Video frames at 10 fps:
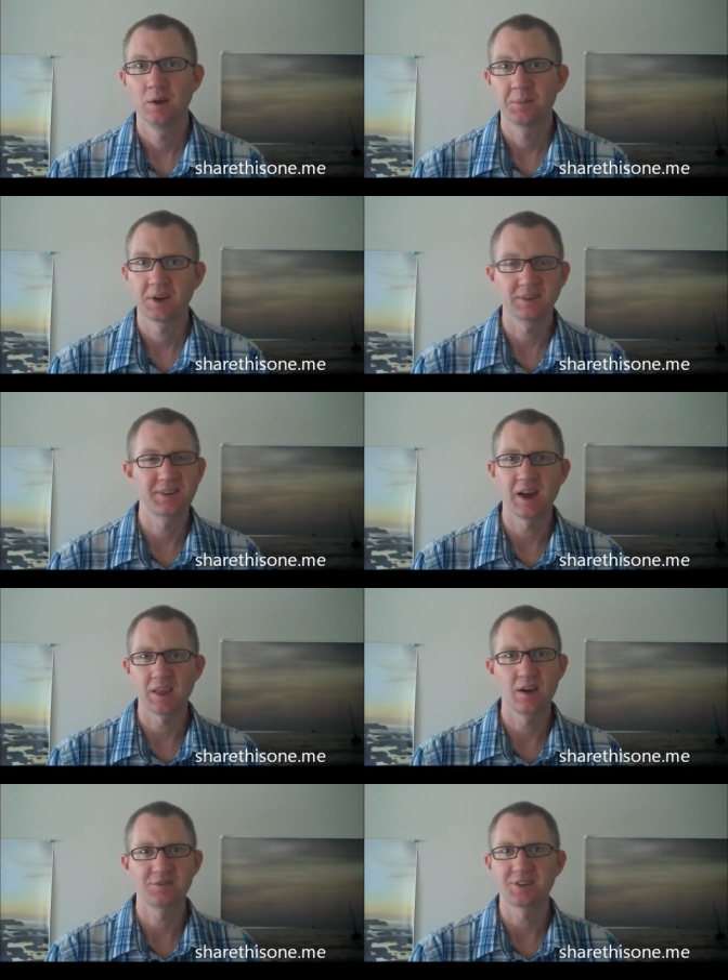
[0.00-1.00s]
Because it's not
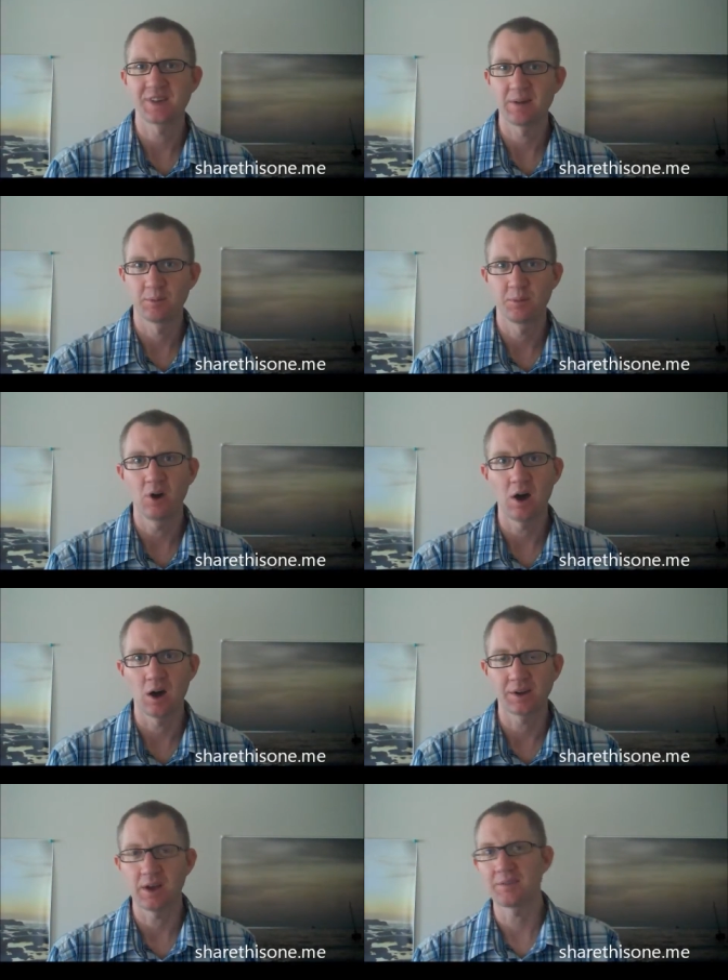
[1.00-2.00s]
enough just to have a
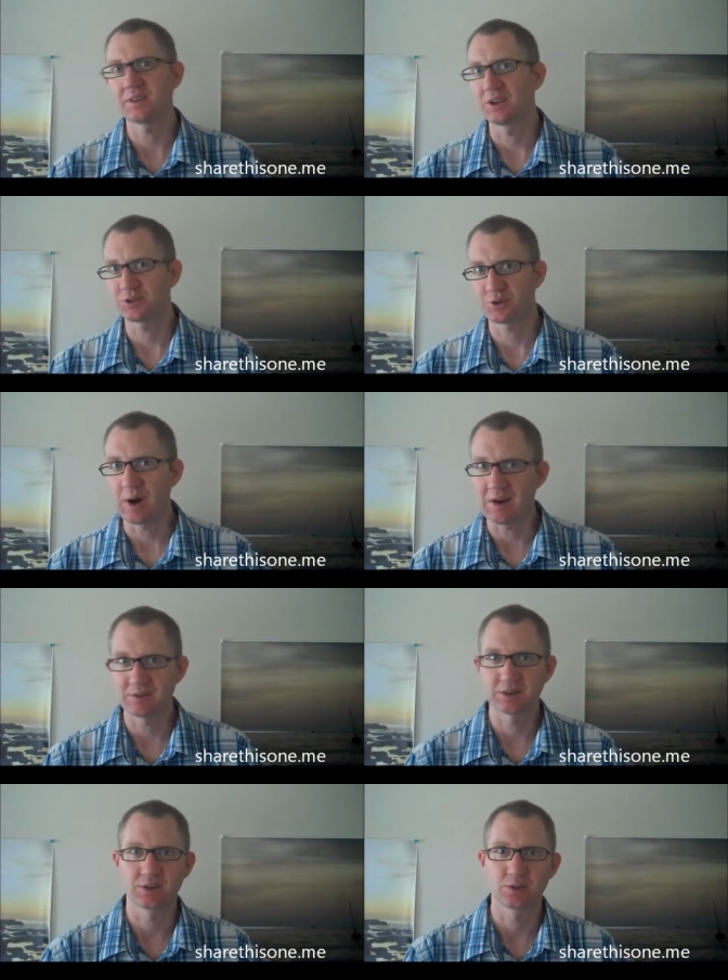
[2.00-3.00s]
blog, you have to get
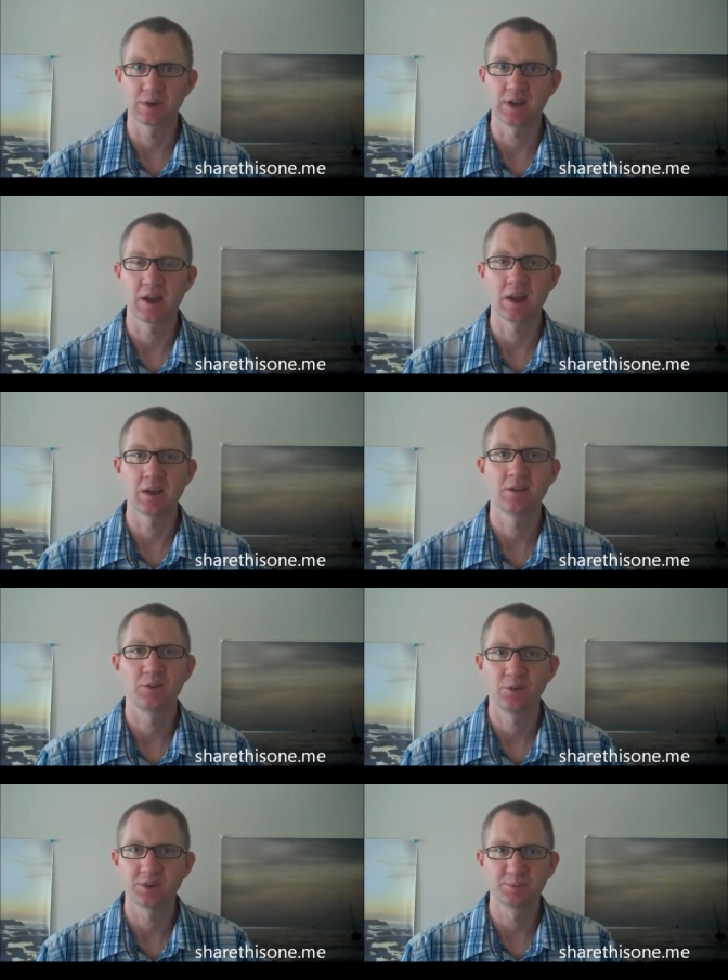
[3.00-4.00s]
traffic to it. And
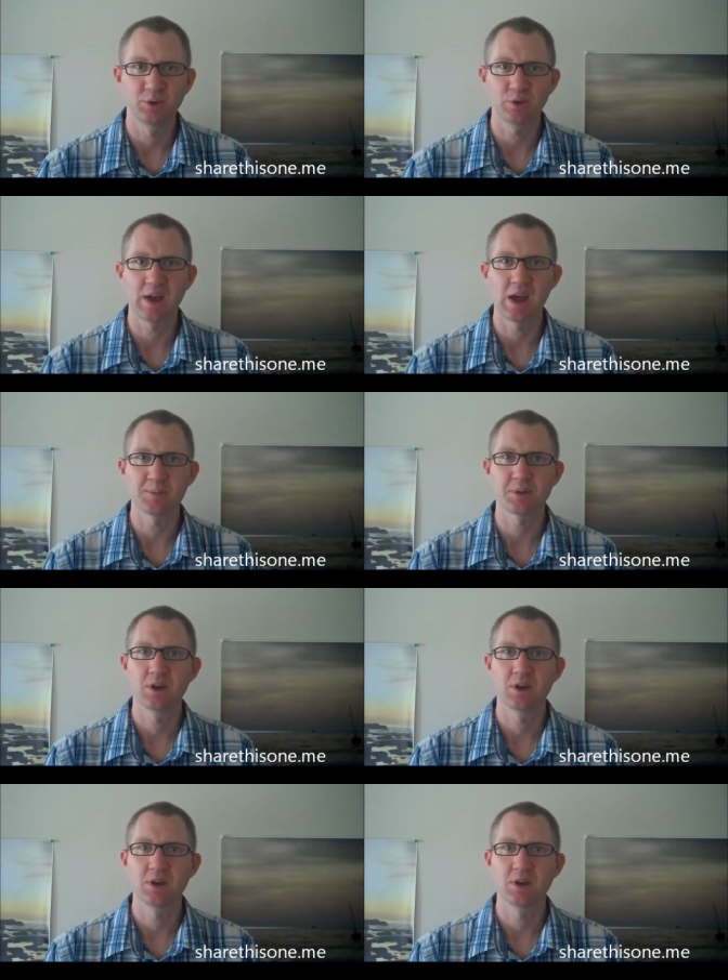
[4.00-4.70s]
through this boot camp,